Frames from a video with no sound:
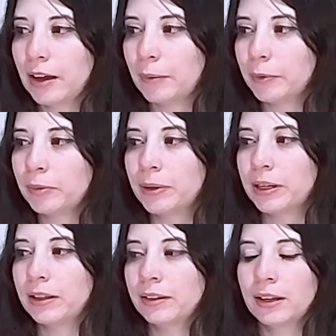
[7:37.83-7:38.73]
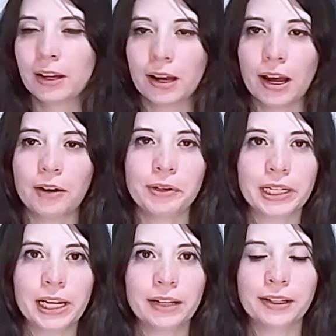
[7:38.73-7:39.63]
apple, but I
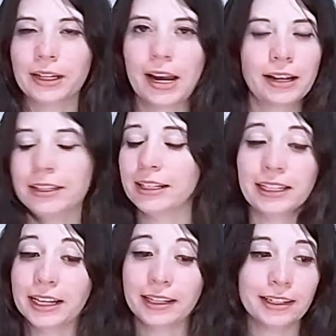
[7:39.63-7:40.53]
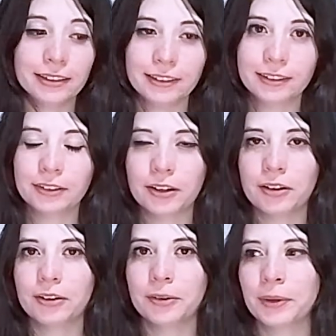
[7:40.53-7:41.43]
realized like I didn't like it.
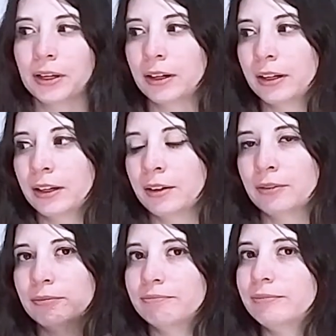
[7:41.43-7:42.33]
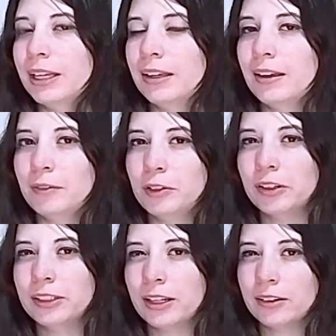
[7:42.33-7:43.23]
So if
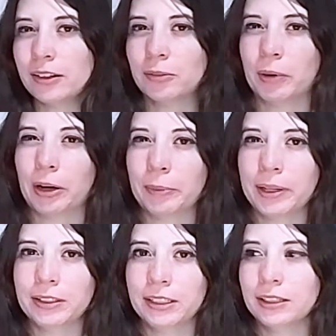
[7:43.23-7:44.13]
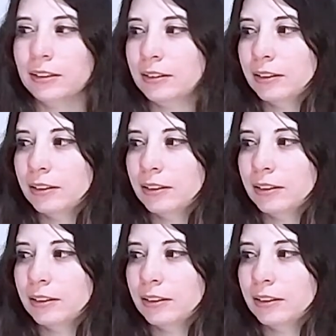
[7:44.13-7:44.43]
you're just experimenting,